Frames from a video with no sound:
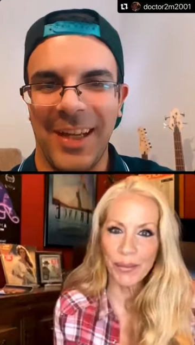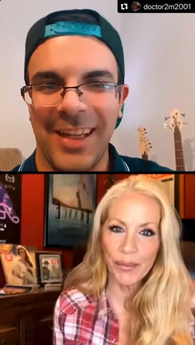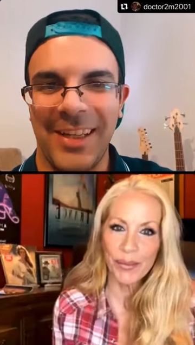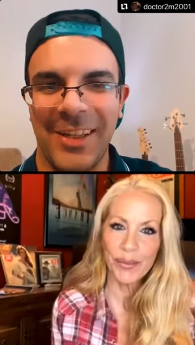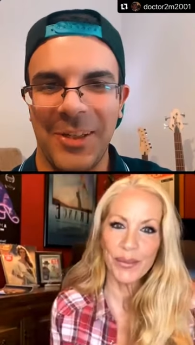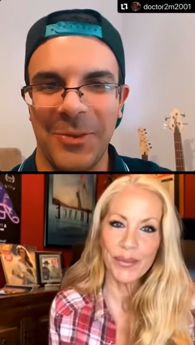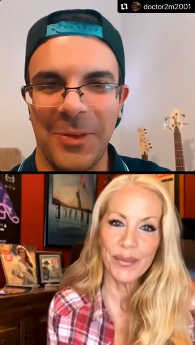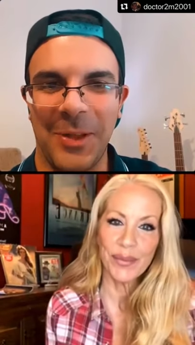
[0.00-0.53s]

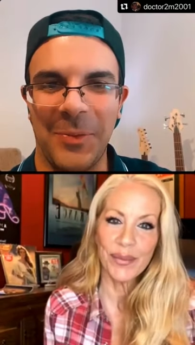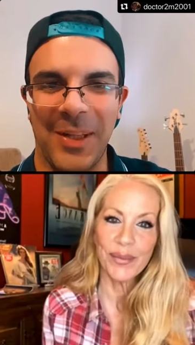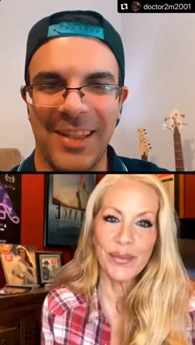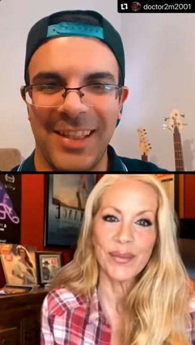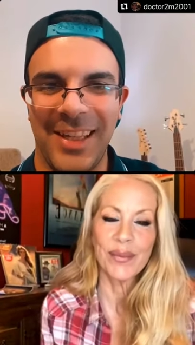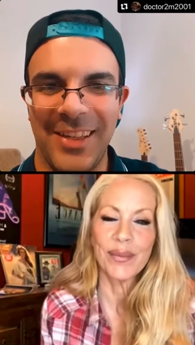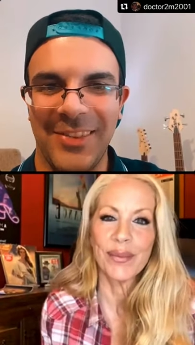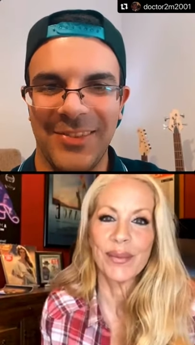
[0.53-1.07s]
Speaker 1: you. What about
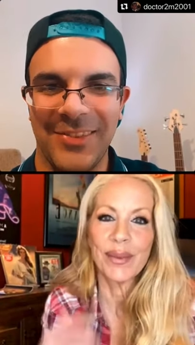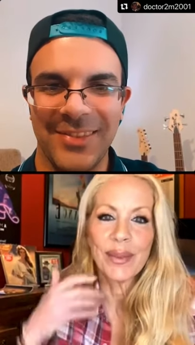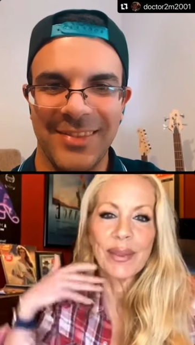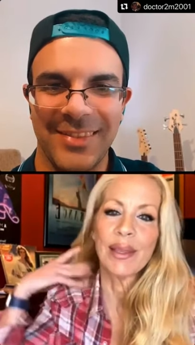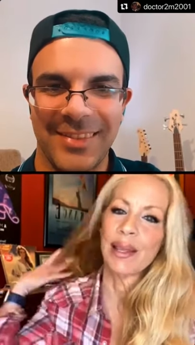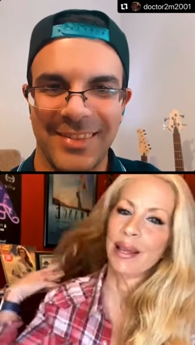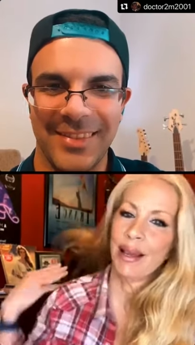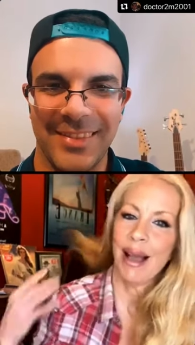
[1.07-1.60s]
you?
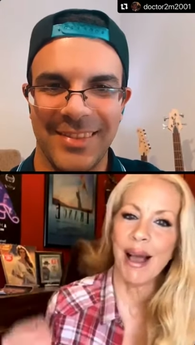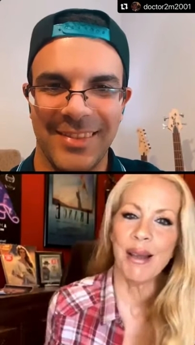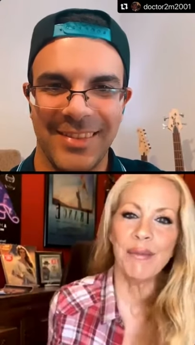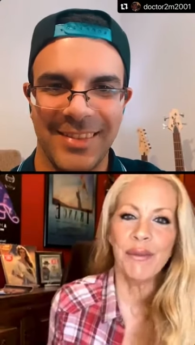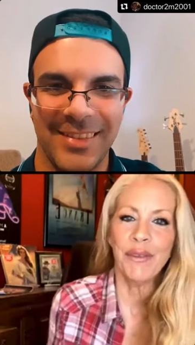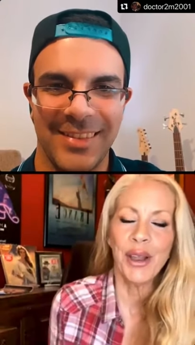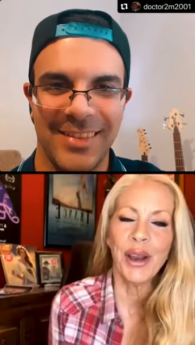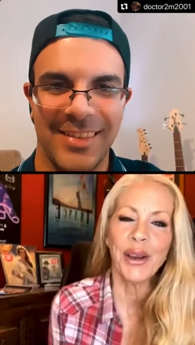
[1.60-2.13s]
Speaker 2: I'm
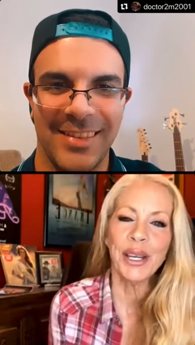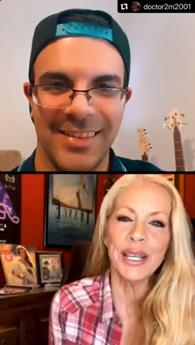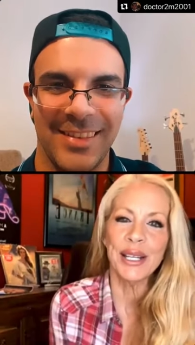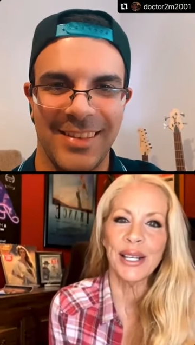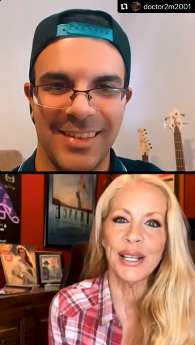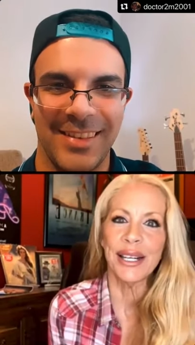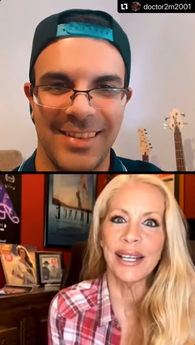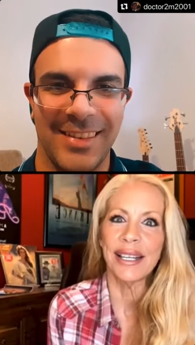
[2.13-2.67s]
very
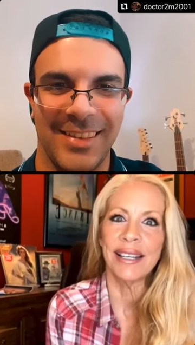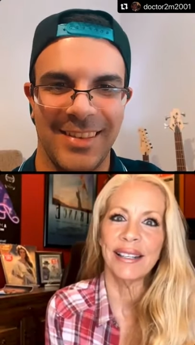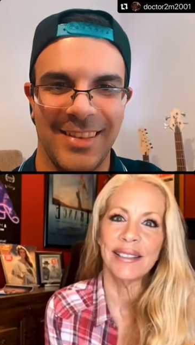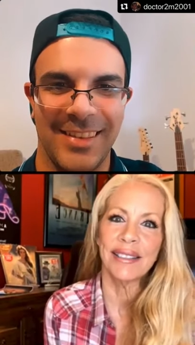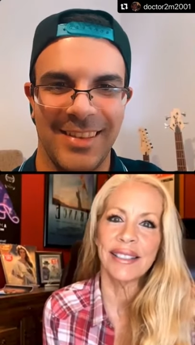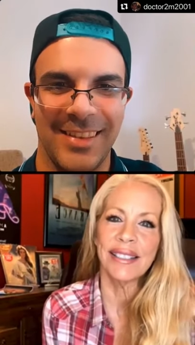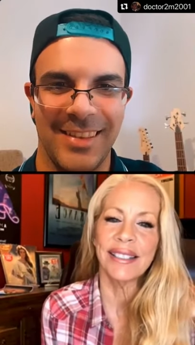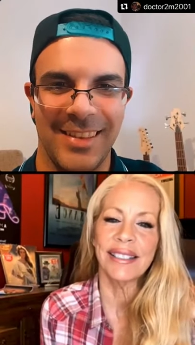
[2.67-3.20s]
good.
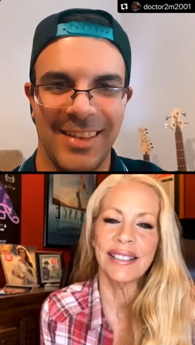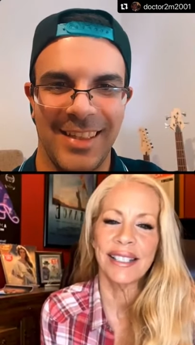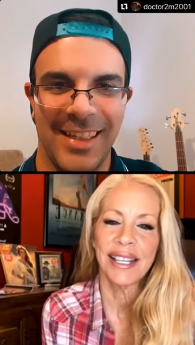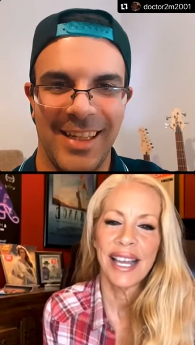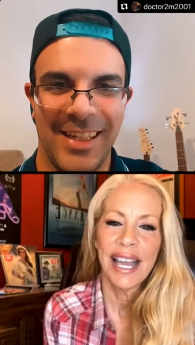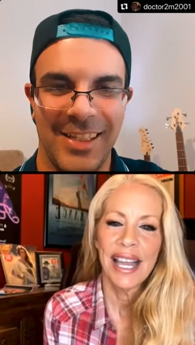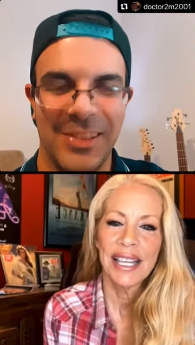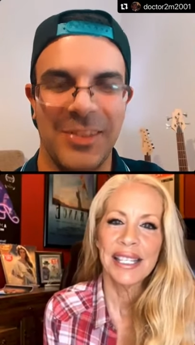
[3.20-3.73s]

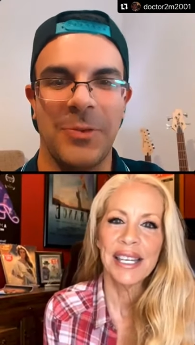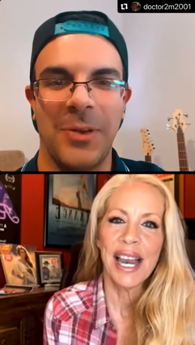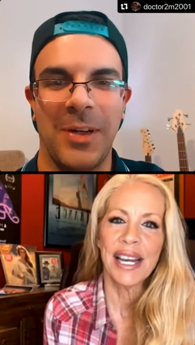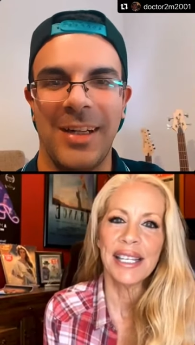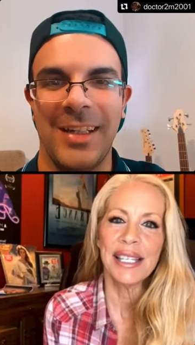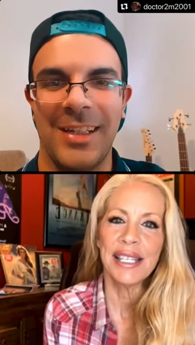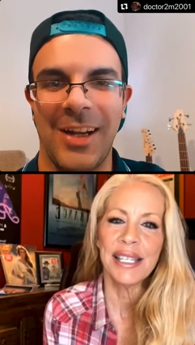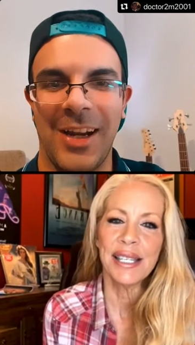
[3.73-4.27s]
Speaker 1: It's yeah.
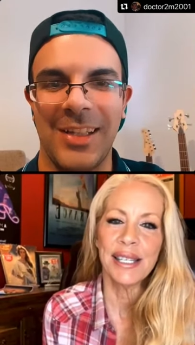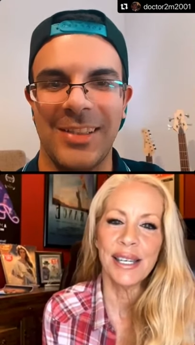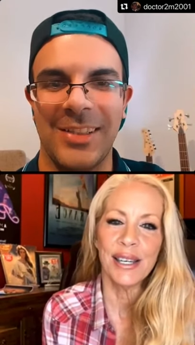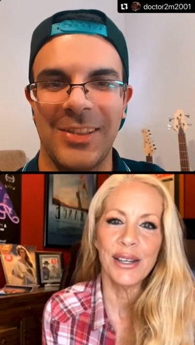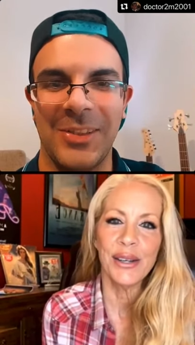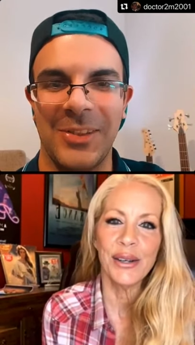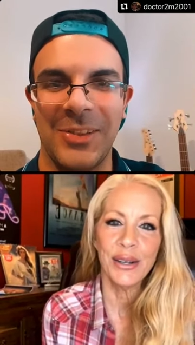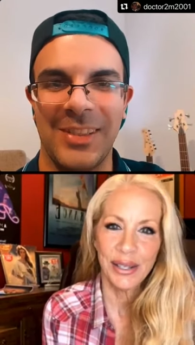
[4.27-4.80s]
very nice
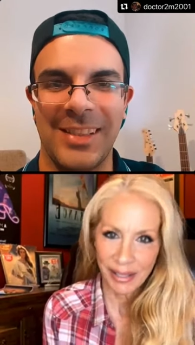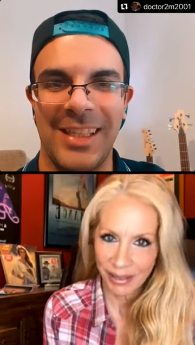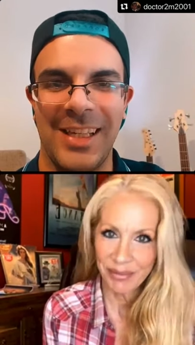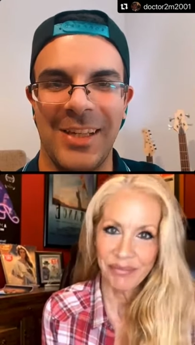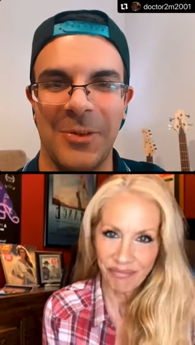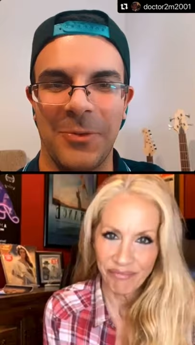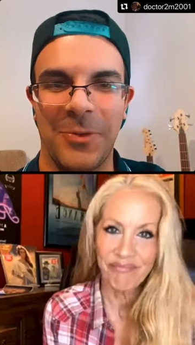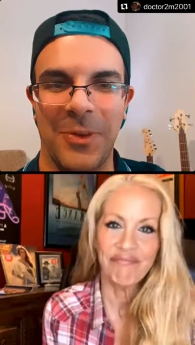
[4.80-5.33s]
to see
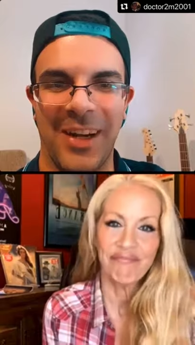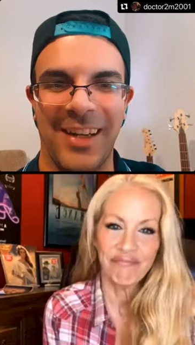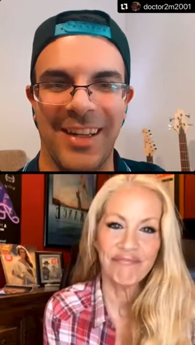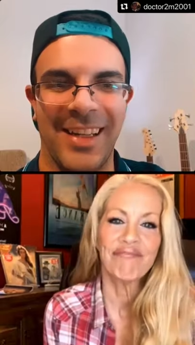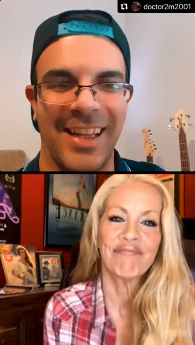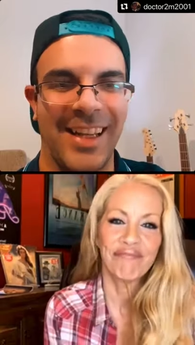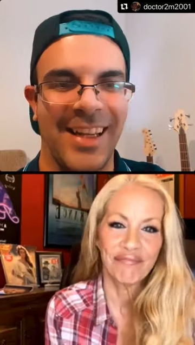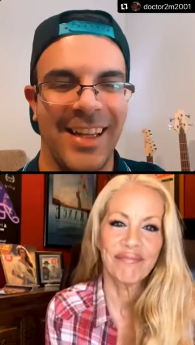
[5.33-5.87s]
you
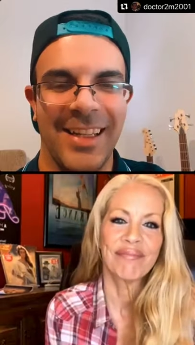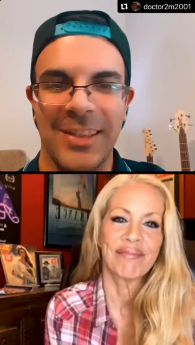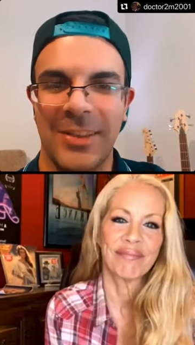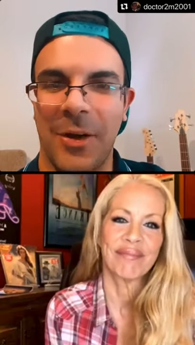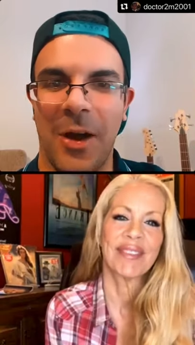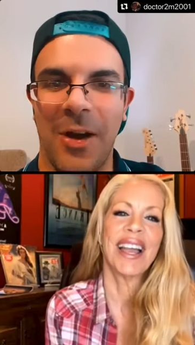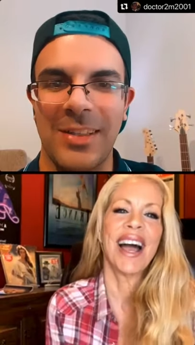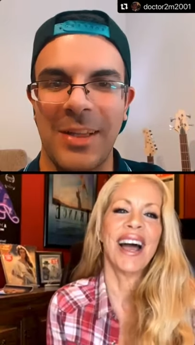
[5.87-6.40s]
finally. So
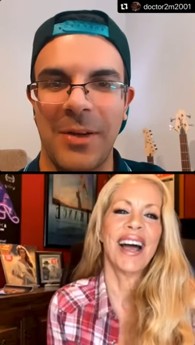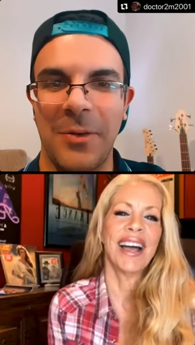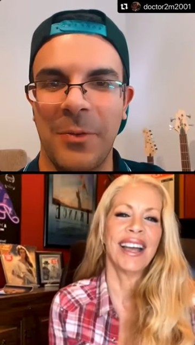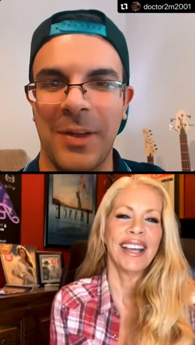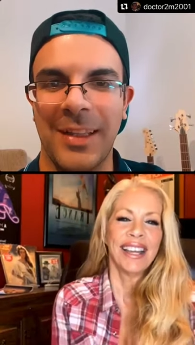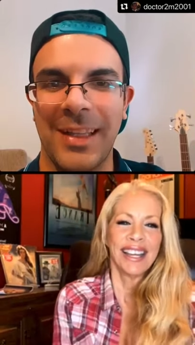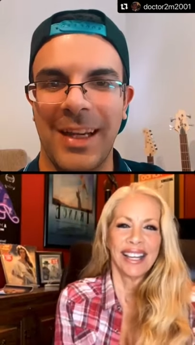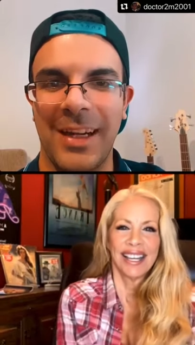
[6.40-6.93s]
how's yeah.
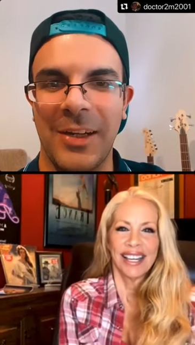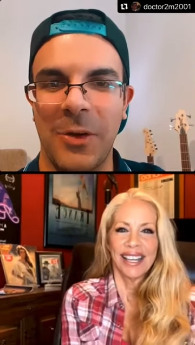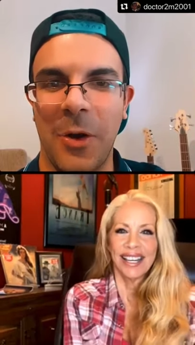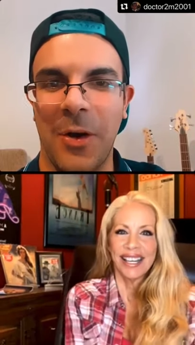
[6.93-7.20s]
everything there? You're in